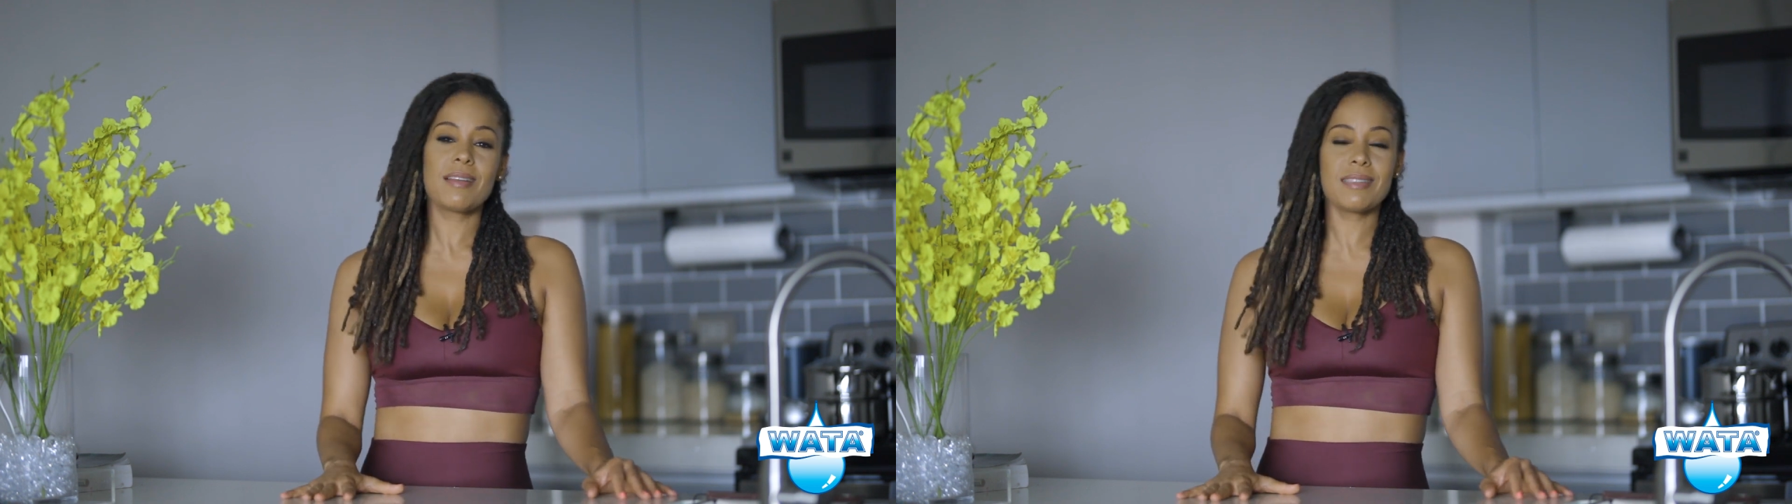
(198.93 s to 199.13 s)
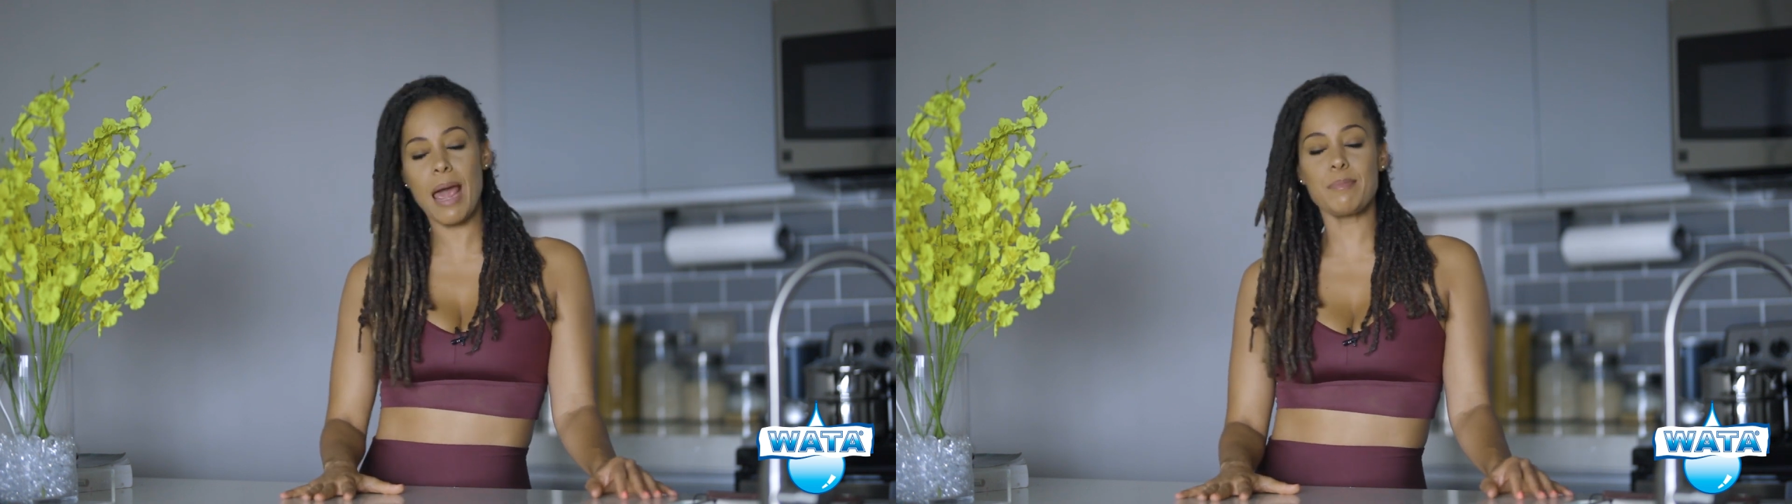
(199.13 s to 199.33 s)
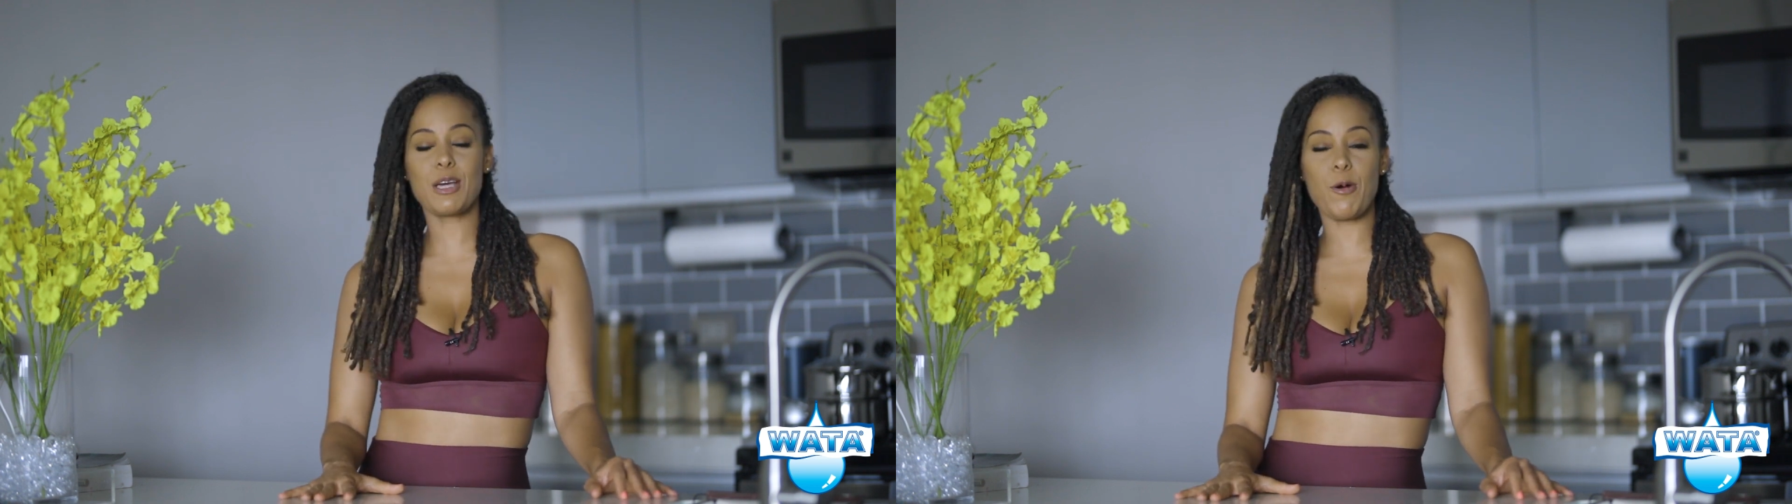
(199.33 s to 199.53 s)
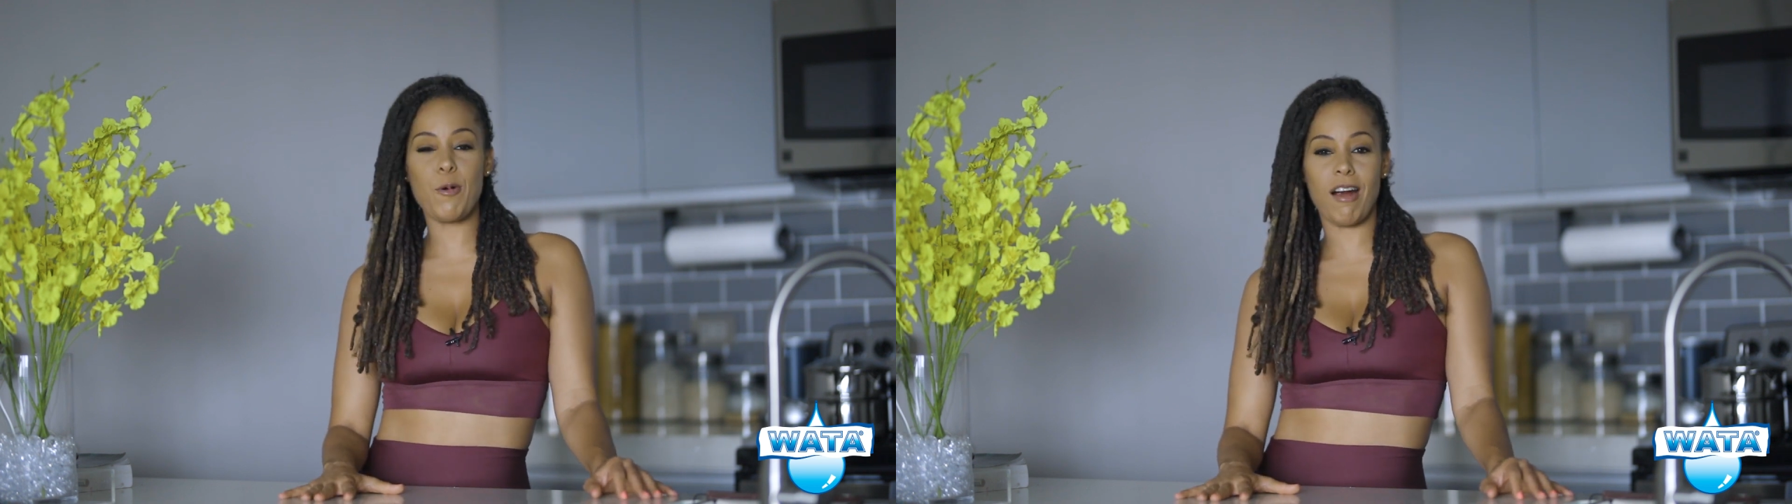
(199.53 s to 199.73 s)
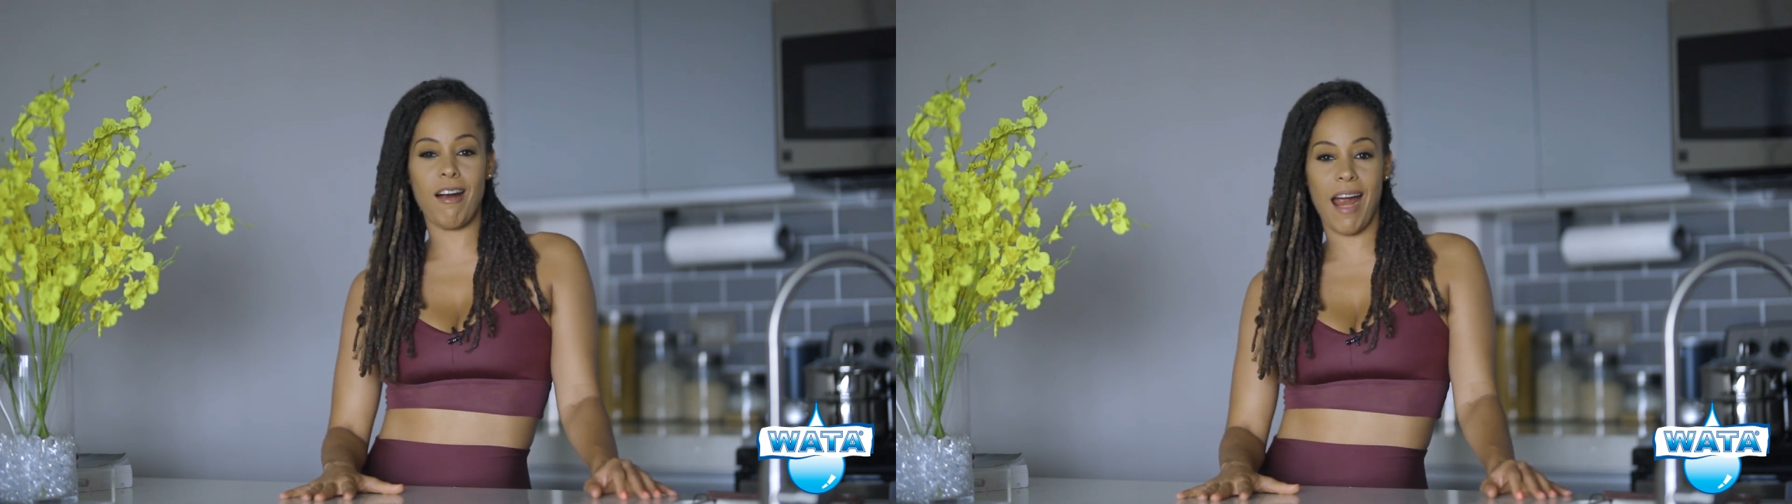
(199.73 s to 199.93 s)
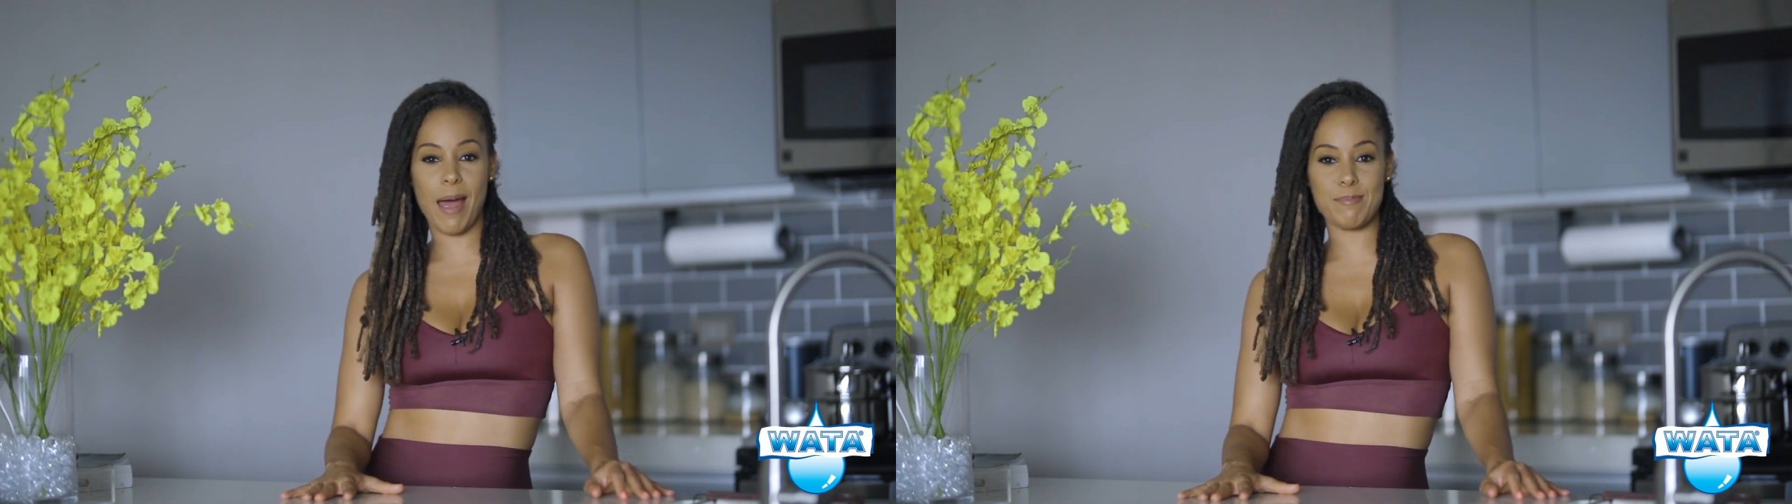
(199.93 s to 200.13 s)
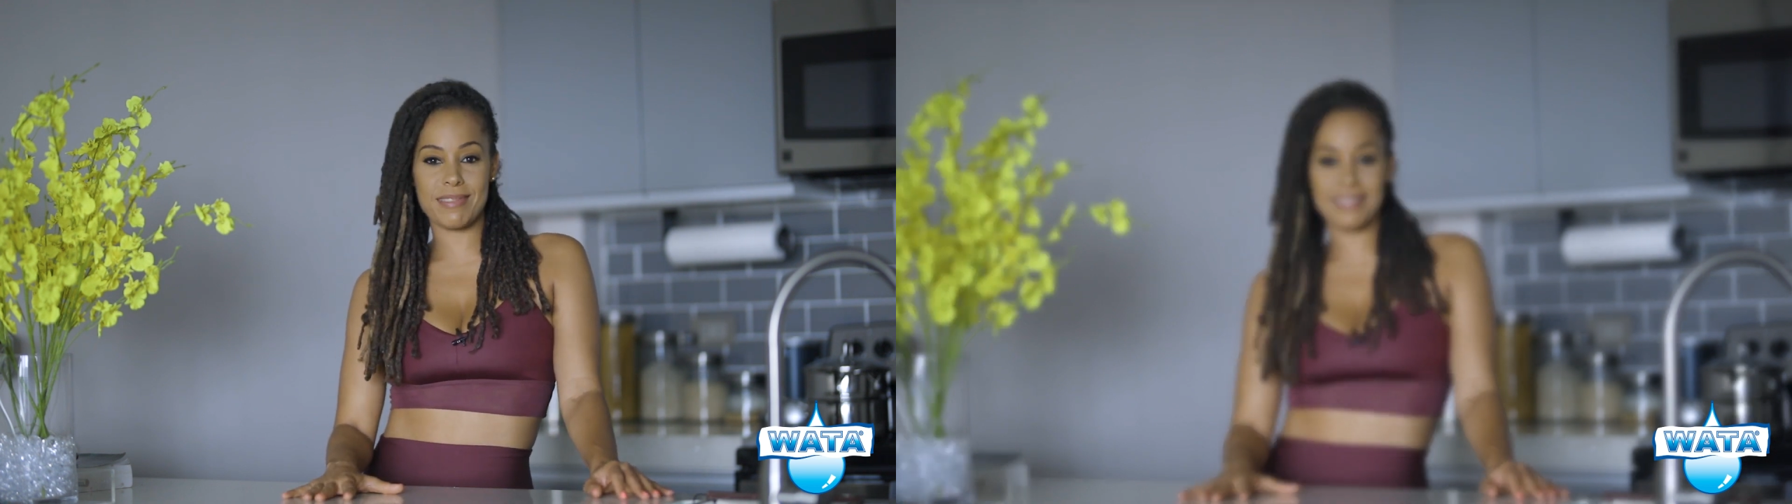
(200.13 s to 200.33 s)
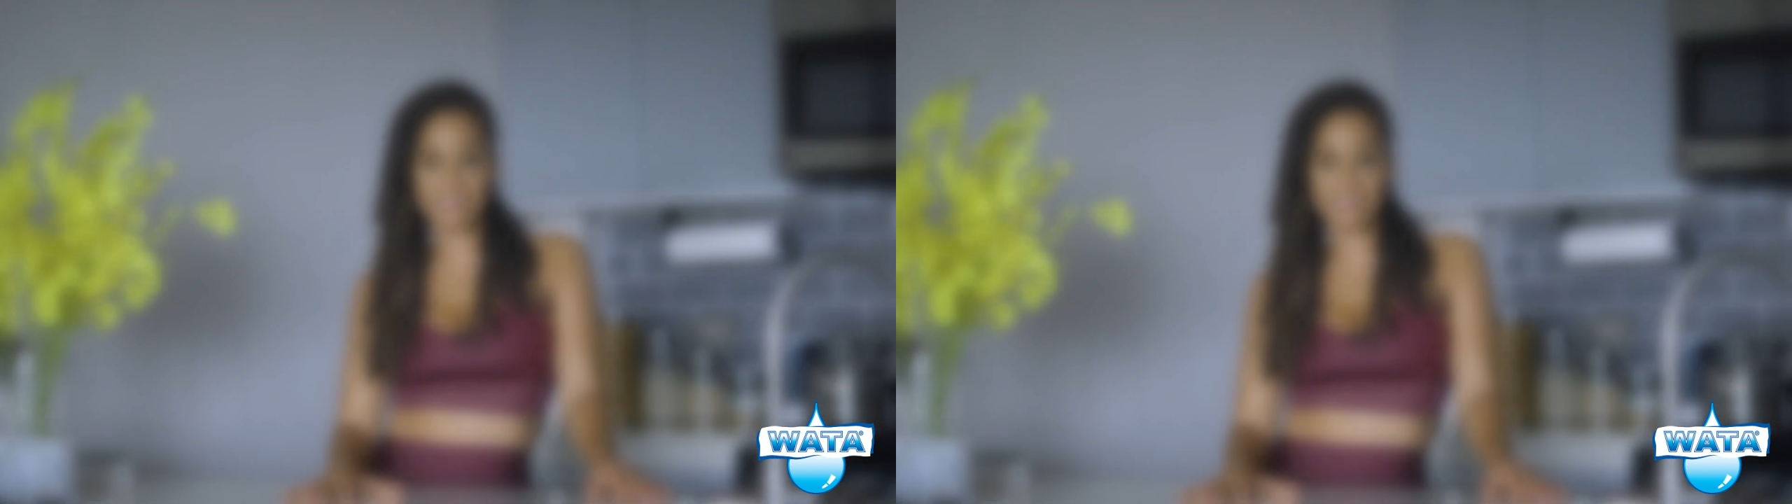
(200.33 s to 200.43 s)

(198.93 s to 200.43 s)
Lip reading: time to go work our abs.